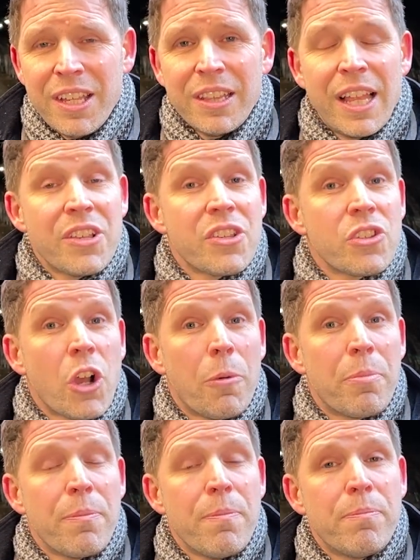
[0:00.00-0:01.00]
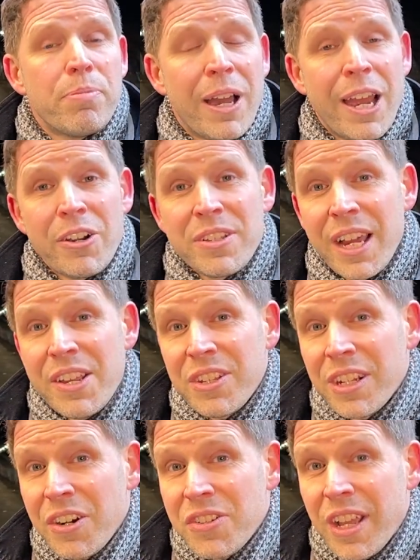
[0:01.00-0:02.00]
Let's stop
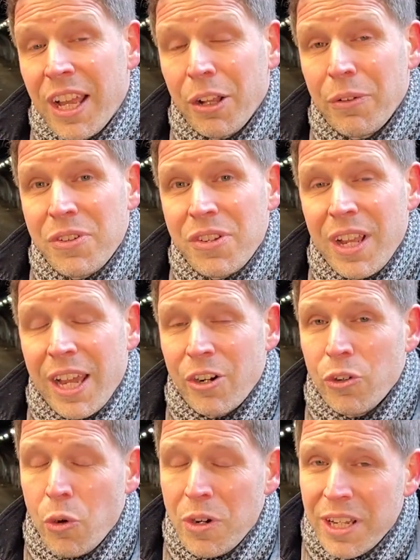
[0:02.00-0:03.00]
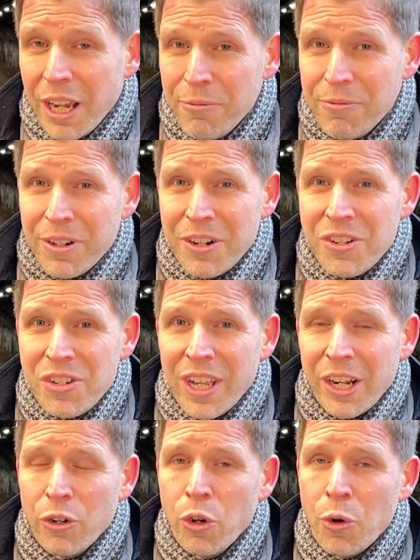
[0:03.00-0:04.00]
prioritizing ourselves and our own comforts
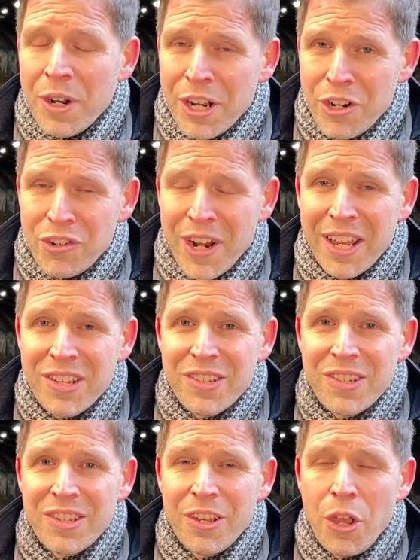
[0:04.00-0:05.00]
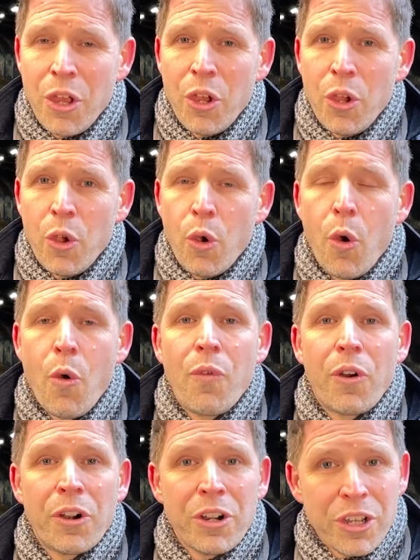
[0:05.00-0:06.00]
and our own interests
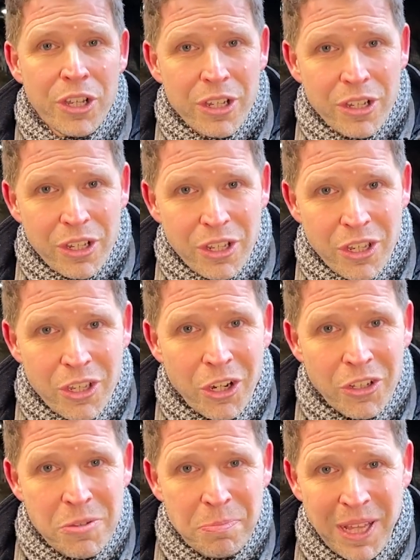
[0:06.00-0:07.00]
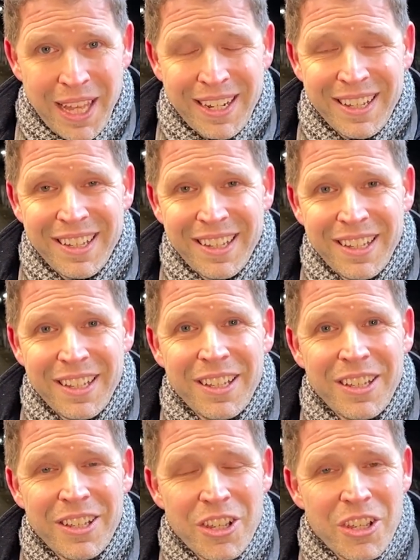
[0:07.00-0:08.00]
over God's plan,
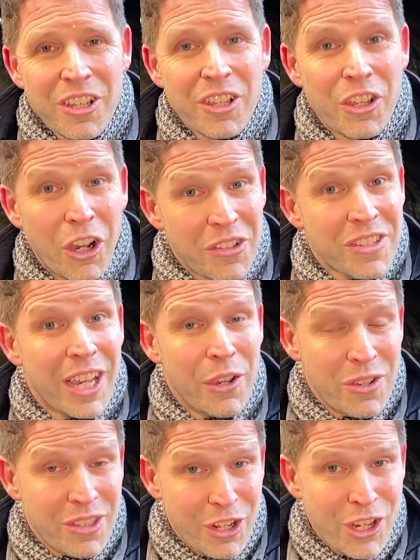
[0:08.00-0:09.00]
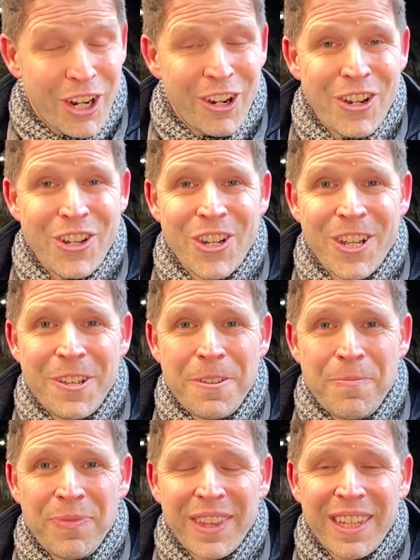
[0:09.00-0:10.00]
God's house, the church,
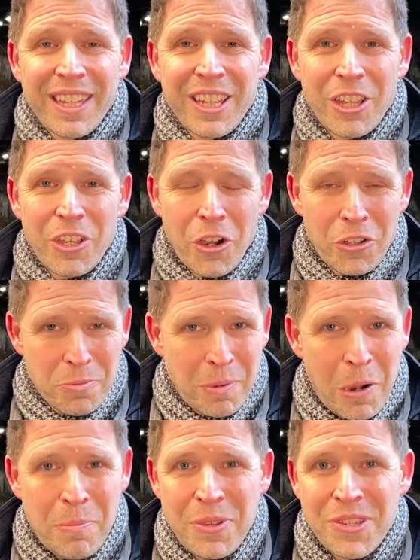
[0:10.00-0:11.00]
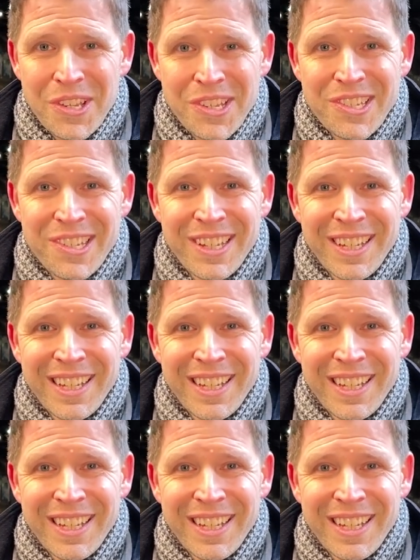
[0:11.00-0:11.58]
God's purposes.